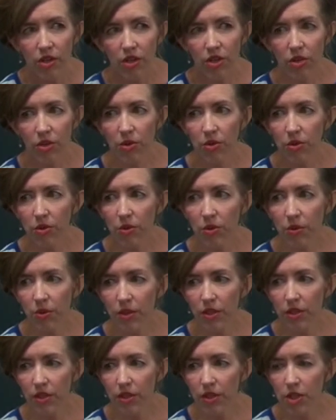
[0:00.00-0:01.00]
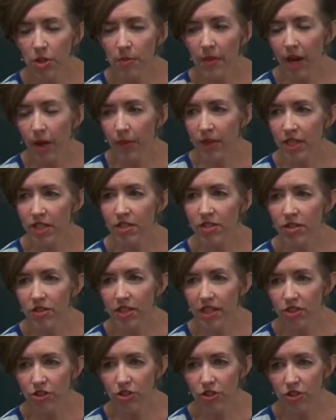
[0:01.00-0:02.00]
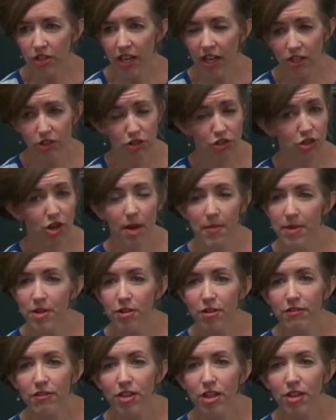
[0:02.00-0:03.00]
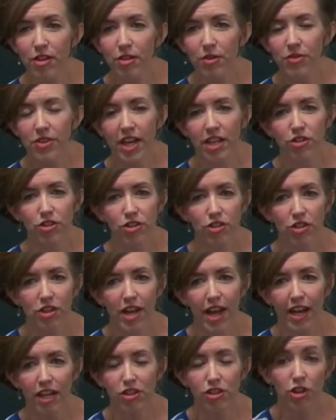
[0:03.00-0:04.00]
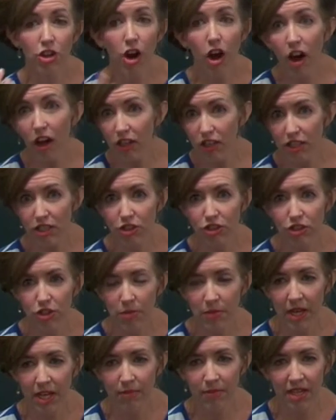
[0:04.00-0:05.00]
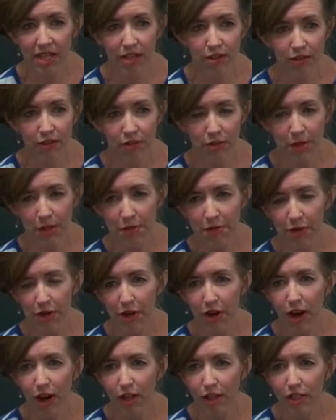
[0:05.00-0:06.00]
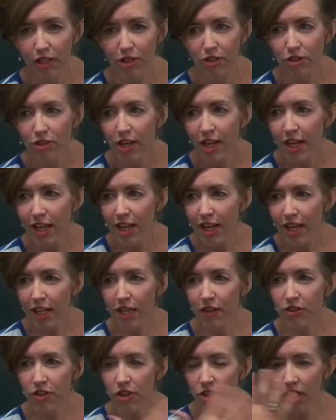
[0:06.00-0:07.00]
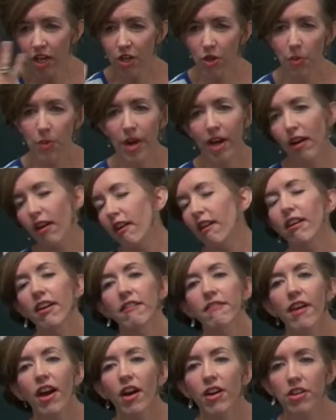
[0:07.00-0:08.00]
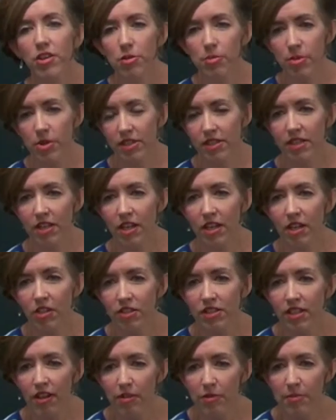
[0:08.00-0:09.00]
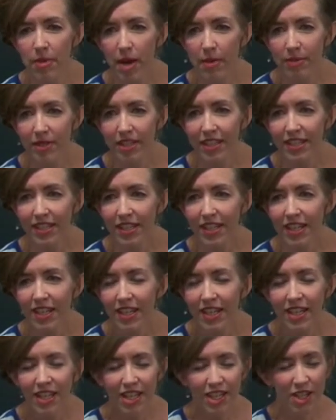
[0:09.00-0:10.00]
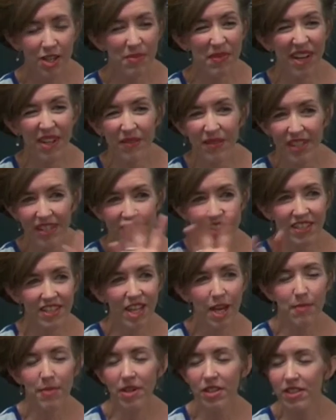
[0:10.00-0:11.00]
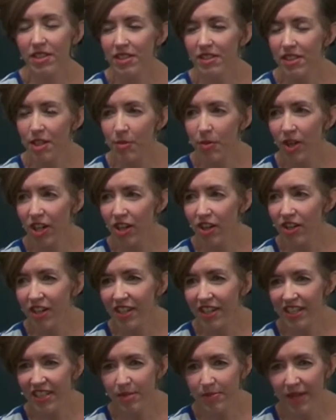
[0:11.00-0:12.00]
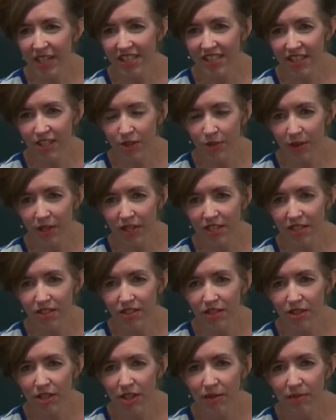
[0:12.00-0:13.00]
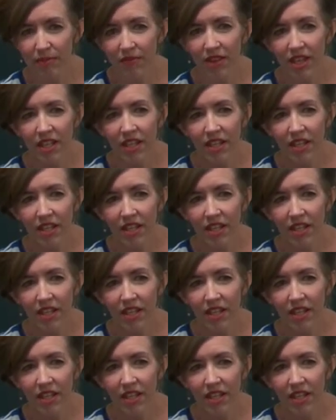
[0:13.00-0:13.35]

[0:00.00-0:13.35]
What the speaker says: who you might run into that's your next job interview, that's your next college. You may be interviewing for college. And if you're not aware of how you're presenting yourself publicly, you might run into that person somewhere you're not expecting to run into them.